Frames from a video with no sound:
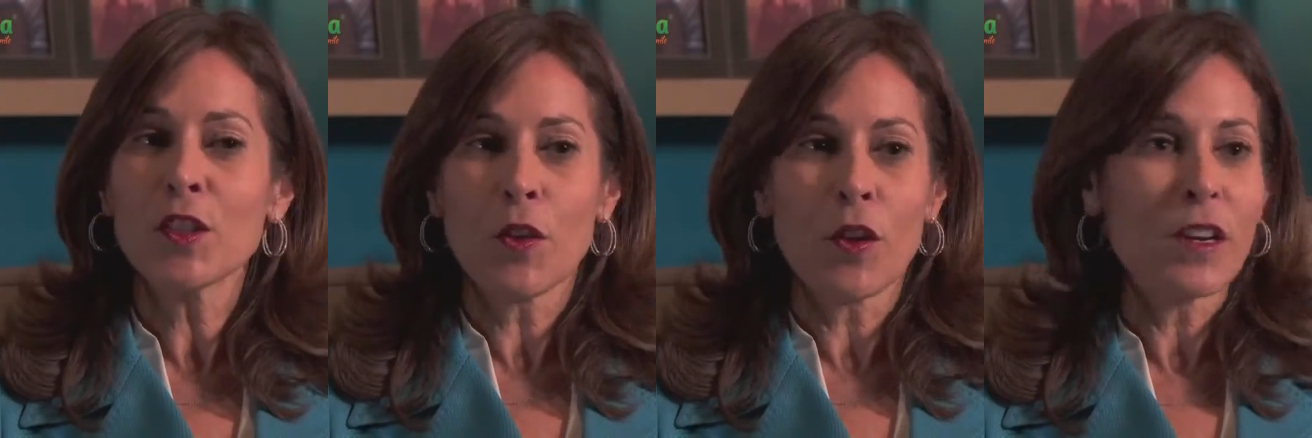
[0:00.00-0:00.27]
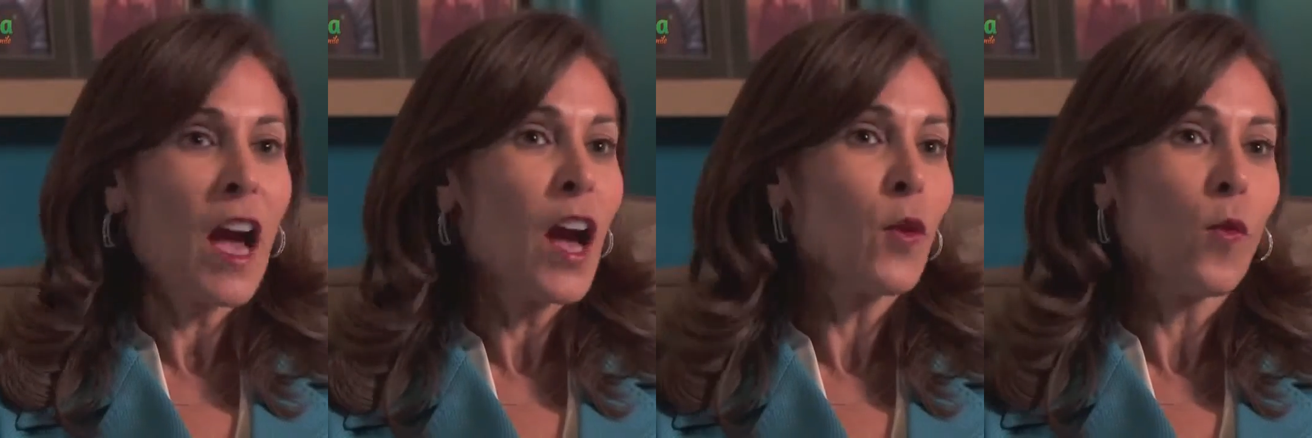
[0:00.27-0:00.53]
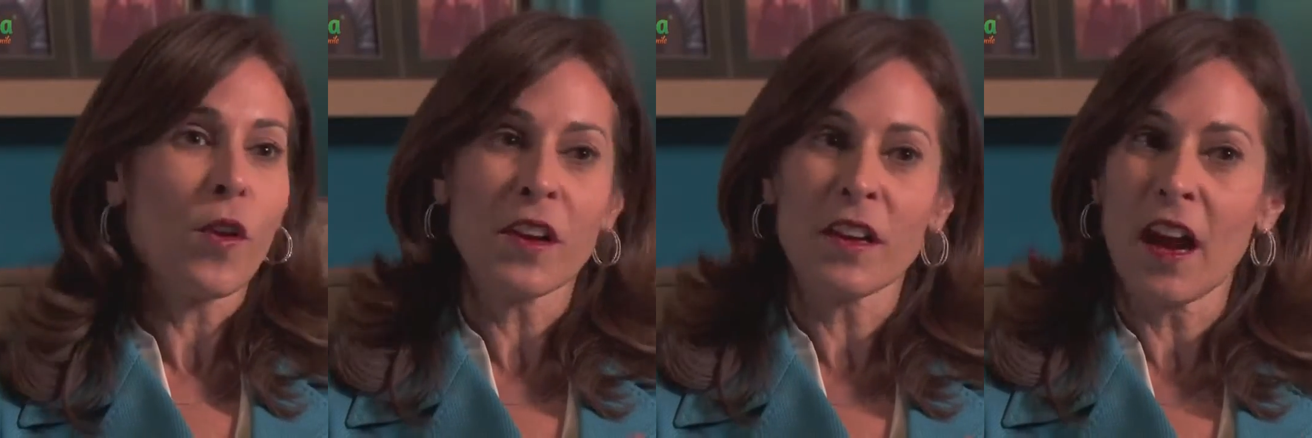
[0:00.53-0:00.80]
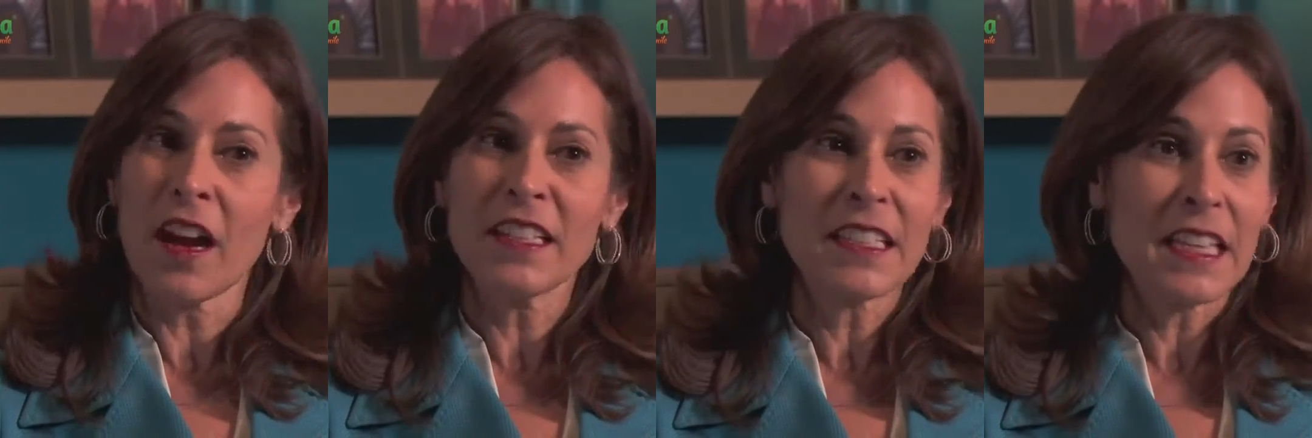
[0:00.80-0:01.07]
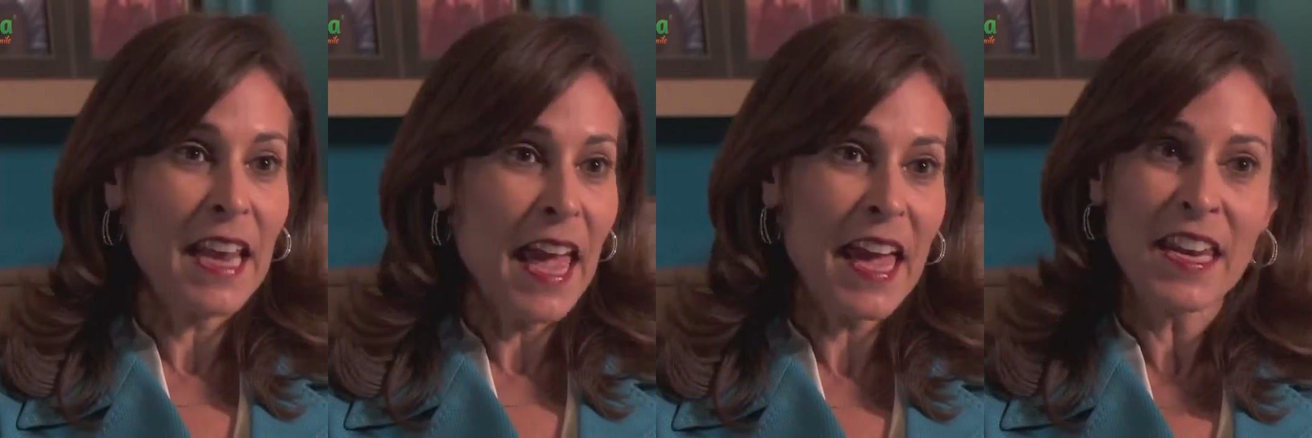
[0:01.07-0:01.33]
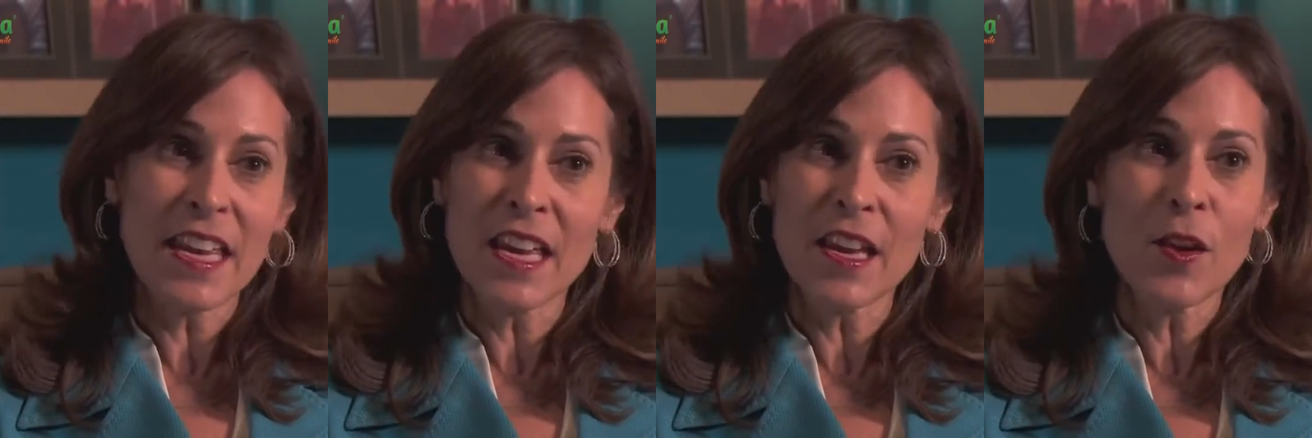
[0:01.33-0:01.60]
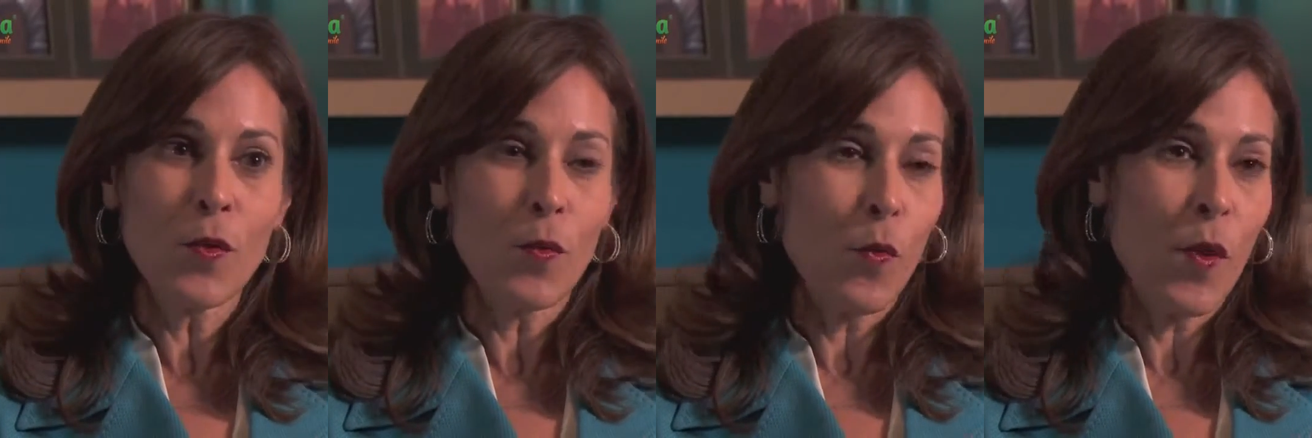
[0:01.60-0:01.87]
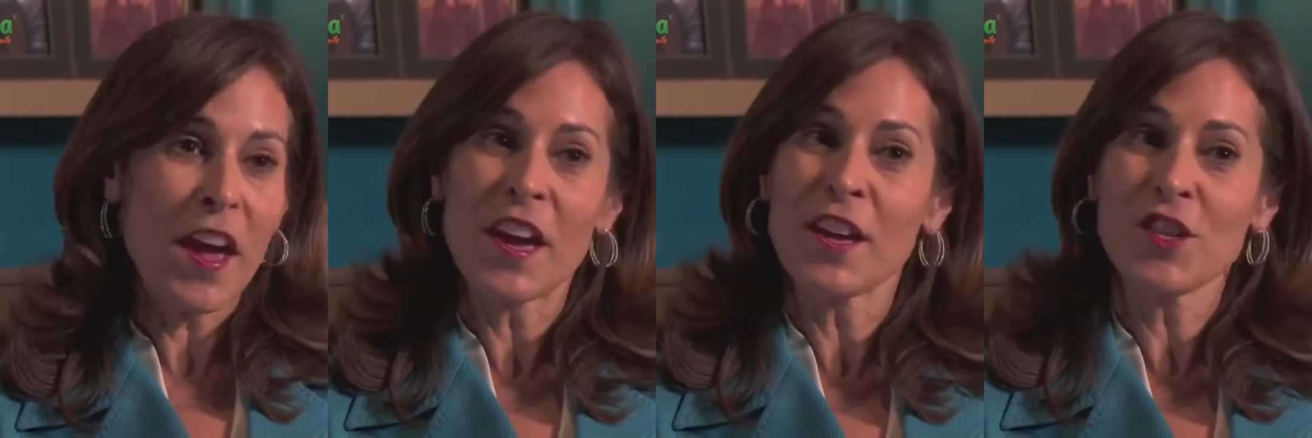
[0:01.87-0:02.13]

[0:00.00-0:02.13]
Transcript: are not organized in any way,